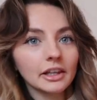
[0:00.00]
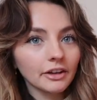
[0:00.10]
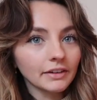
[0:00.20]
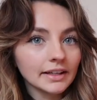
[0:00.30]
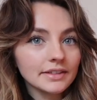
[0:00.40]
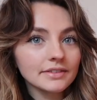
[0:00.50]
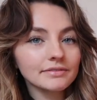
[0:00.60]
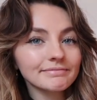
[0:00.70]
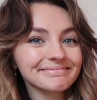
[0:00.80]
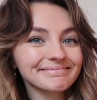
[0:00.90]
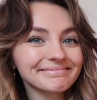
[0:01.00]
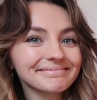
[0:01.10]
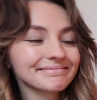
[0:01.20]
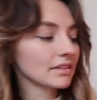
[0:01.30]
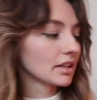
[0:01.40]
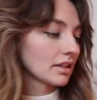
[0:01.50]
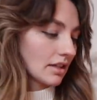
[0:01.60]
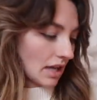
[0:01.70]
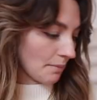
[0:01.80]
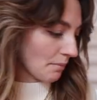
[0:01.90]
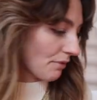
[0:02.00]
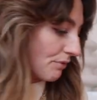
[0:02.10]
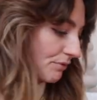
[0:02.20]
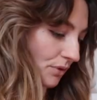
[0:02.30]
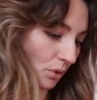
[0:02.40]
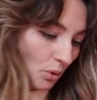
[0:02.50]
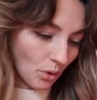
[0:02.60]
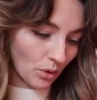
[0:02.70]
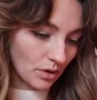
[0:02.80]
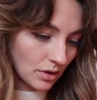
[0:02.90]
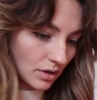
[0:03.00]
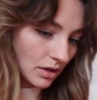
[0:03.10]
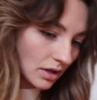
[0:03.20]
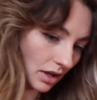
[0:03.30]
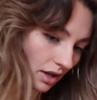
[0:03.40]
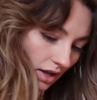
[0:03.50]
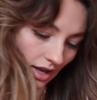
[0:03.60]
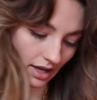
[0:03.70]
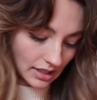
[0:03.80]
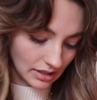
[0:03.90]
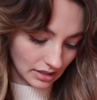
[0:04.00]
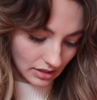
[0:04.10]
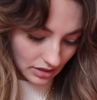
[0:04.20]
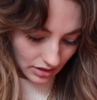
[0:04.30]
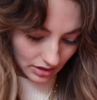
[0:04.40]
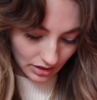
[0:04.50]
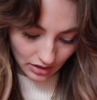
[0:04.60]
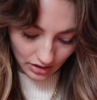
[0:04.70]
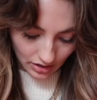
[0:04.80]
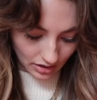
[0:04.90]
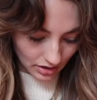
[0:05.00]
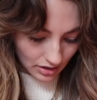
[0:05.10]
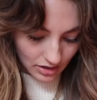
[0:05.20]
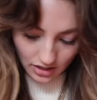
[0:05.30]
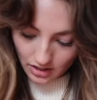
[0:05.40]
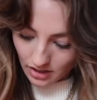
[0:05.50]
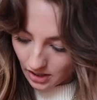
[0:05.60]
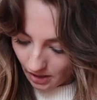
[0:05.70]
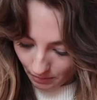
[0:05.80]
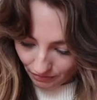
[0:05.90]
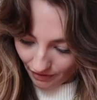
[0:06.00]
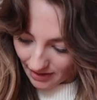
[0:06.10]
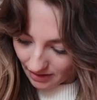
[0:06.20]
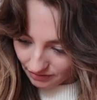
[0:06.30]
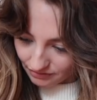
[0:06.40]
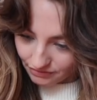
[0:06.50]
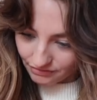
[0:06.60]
Here it is, number 4 and number 5.